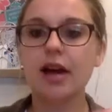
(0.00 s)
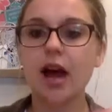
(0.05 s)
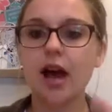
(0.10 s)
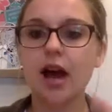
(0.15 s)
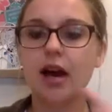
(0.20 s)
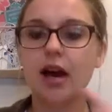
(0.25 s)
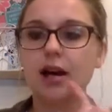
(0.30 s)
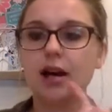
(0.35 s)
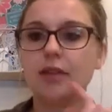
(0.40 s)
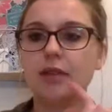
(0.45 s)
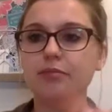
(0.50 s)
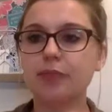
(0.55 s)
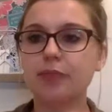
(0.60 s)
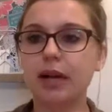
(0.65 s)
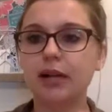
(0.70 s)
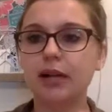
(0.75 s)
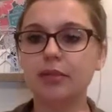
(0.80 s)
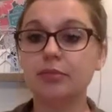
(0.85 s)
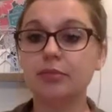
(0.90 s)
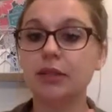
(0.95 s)

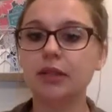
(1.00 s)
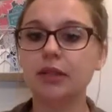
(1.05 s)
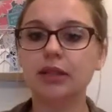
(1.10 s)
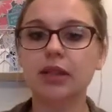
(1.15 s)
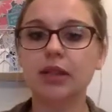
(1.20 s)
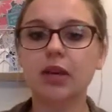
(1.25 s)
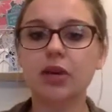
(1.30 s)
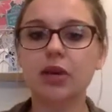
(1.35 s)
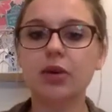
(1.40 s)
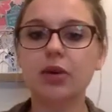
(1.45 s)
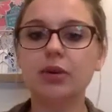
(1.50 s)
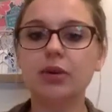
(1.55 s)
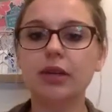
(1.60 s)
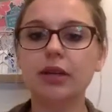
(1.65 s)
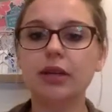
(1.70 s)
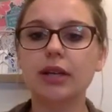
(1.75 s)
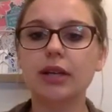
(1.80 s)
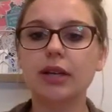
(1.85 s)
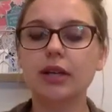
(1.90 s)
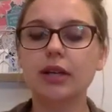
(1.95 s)
button below
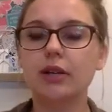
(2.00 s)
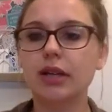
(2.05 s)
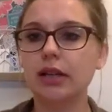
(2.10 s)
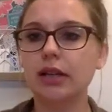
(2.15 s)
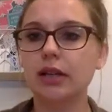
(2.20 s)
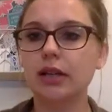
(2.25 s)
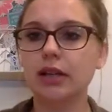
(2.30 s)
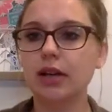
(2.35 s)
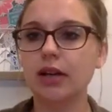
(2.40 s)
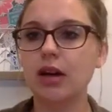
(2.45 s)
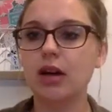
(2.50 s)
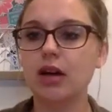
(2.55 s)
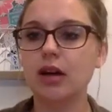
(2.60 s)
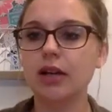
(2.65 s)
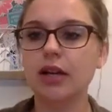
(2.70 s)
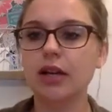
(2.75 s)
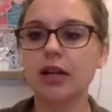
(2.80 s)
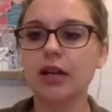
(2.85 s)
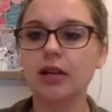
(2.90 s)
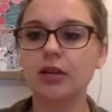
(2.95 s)
that you can click
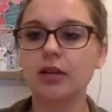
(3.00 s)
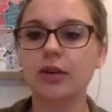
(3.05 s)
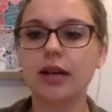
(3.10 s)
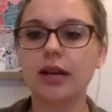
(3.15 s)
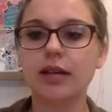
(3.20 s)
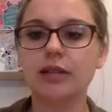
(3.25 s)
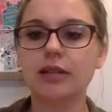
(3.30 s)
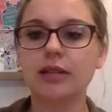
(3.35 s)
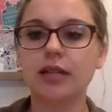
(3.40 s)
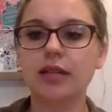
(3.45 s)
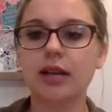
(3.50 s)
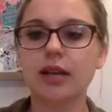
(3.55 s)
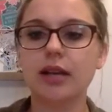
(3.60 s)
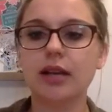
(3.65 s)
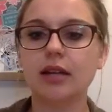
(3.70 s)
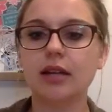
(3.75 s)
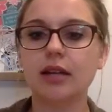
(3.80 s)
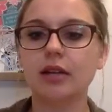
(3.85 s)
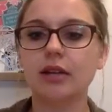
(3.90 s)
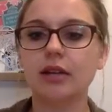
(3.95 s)
on, and you guys can,
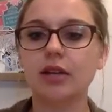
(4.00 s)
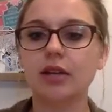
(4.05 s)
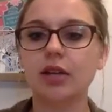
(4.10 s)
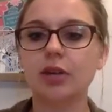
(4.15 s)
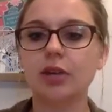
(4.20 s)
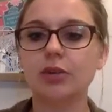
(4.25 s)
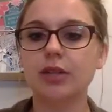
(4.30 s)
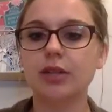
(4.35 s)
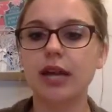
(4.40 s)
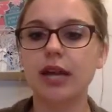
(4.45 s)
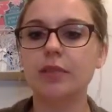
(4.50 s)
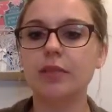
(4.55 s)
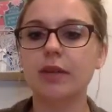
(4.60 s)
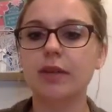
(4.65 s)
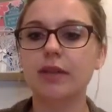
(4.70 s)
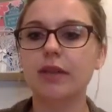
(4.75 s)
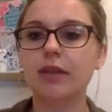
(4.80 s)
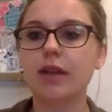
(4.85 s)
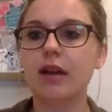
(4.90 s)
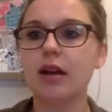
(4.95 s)
type
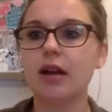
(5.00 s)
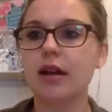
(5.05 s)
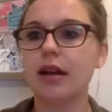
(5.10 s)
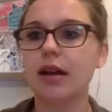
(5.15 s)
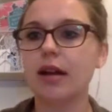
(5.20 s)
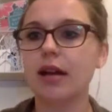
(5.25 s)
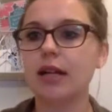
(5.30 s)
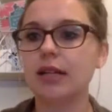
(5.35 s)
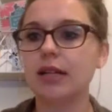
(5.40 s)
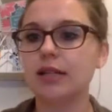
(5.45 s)
in there at any